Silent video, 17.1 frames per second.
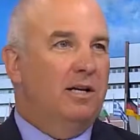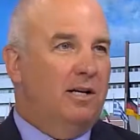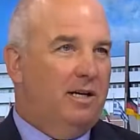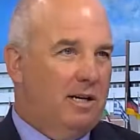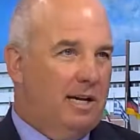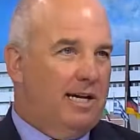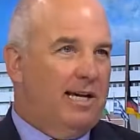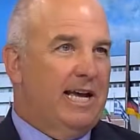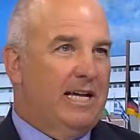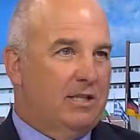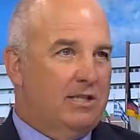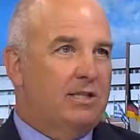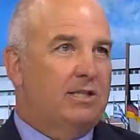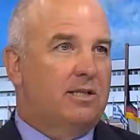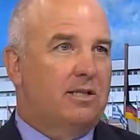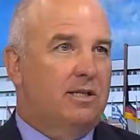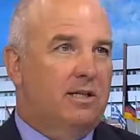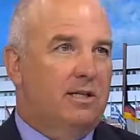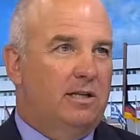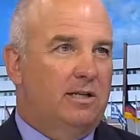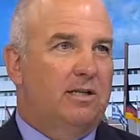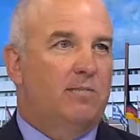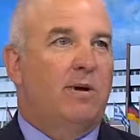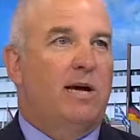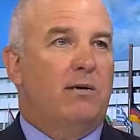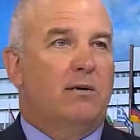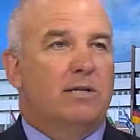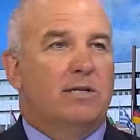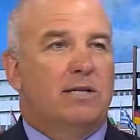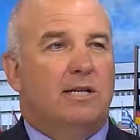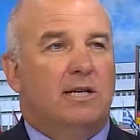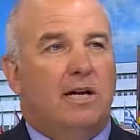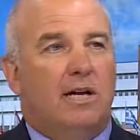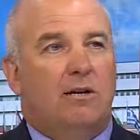against the migrants
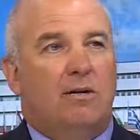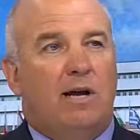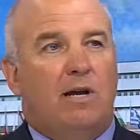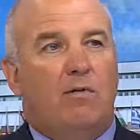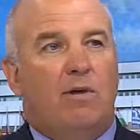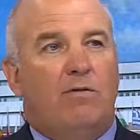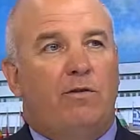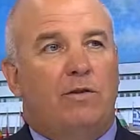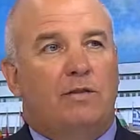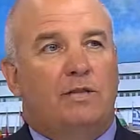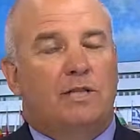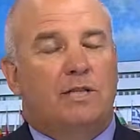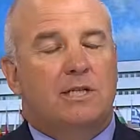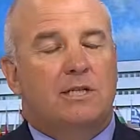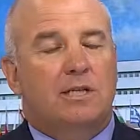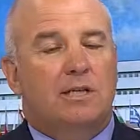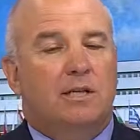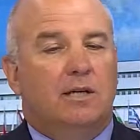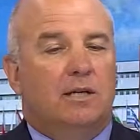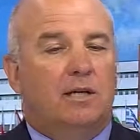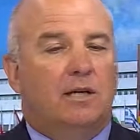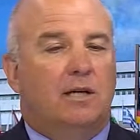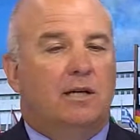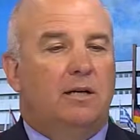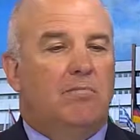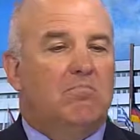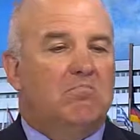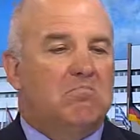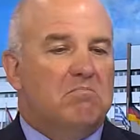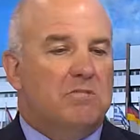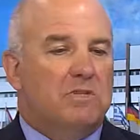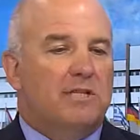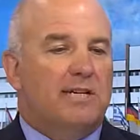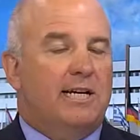and refugees.
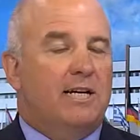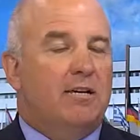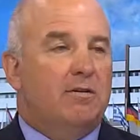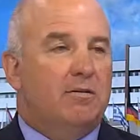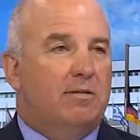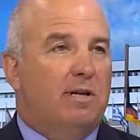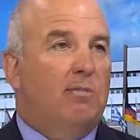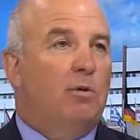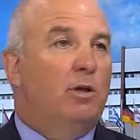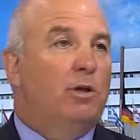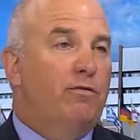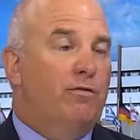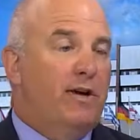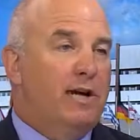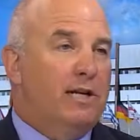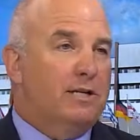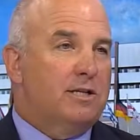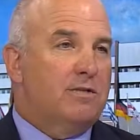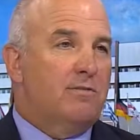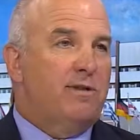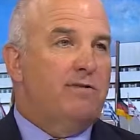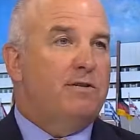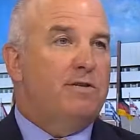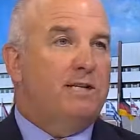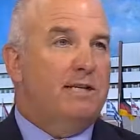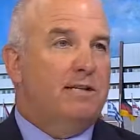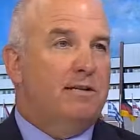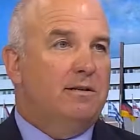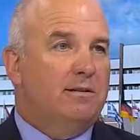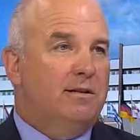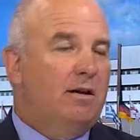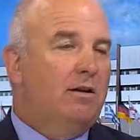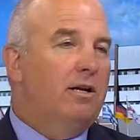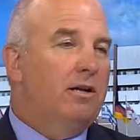Second, they build a fence. We've seen
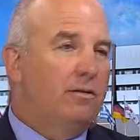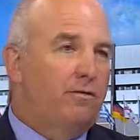they are not the